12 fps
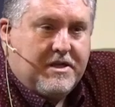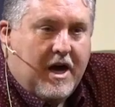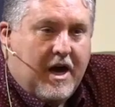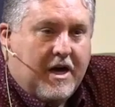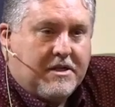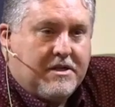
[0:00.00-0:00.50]

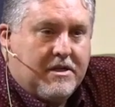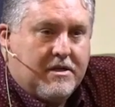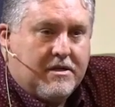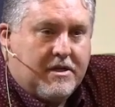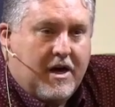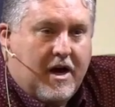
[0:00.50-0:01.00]
not
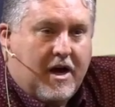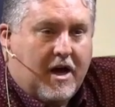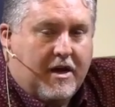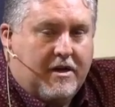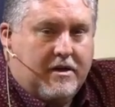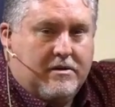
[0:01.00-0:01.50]

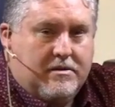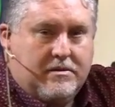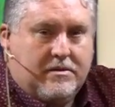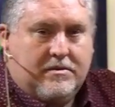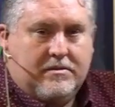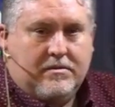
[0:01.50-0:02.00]
God.
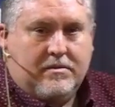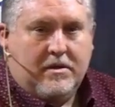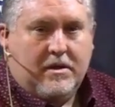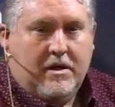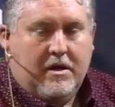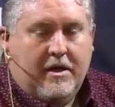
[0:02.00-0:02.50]

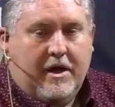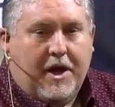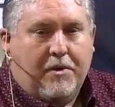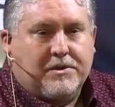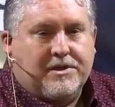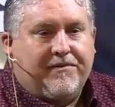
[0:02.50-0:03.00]

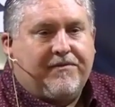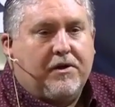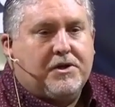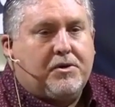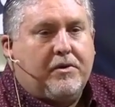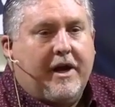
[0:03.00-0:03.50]
He was the
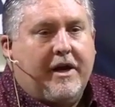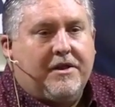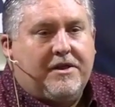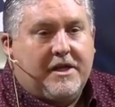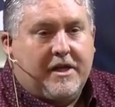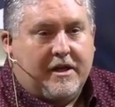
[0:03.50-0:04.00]
first
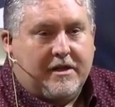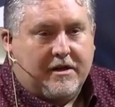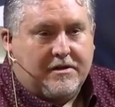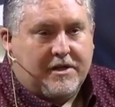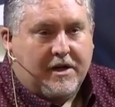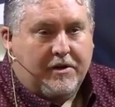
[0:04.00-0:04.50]
created thing,
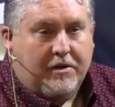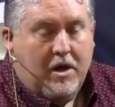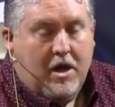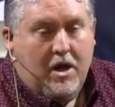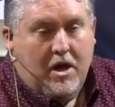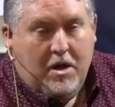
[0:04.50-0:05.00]
they'll tell you.
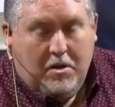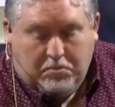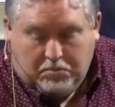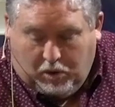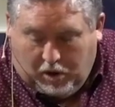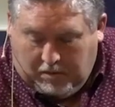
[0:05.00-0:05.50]

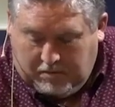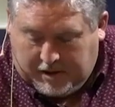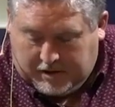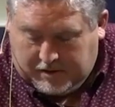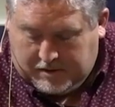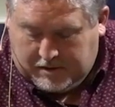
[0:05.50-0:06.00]

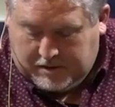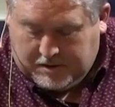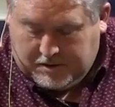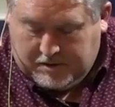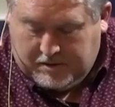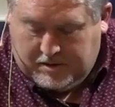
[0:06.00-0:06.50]

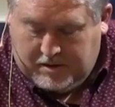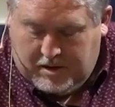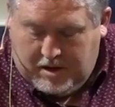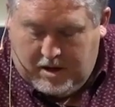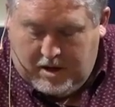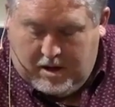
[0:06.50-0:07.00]
Mormons,
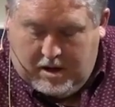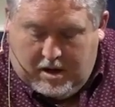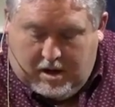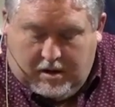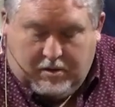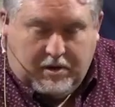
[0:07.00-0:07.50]

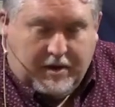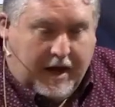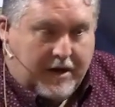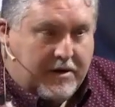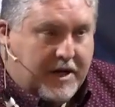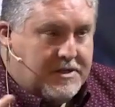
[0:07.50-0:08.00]

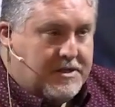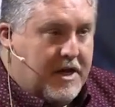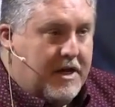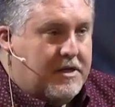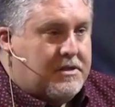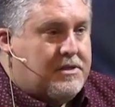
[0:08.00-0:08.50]
Latter day
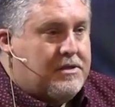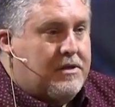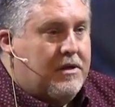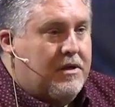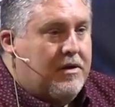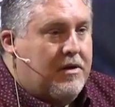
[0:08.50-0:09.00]
Saints,
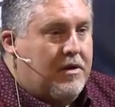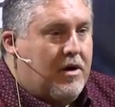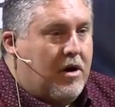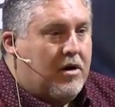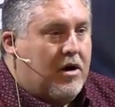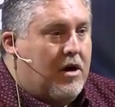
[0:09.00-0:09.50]

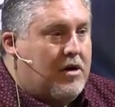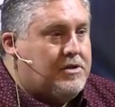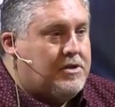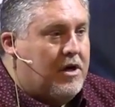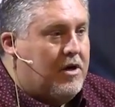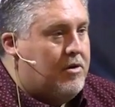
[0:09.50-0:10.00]
are
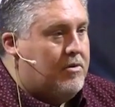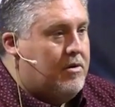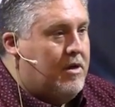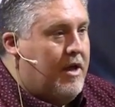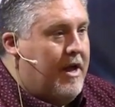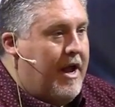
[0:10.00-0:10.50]
also
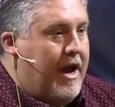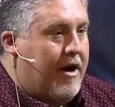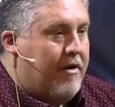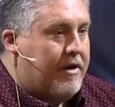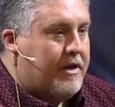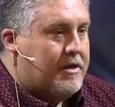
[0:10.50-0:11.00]

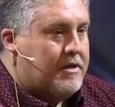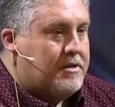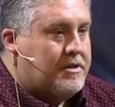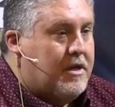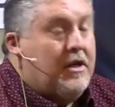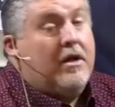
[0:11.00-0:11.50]

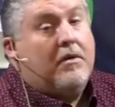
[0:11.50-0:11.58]
Arians.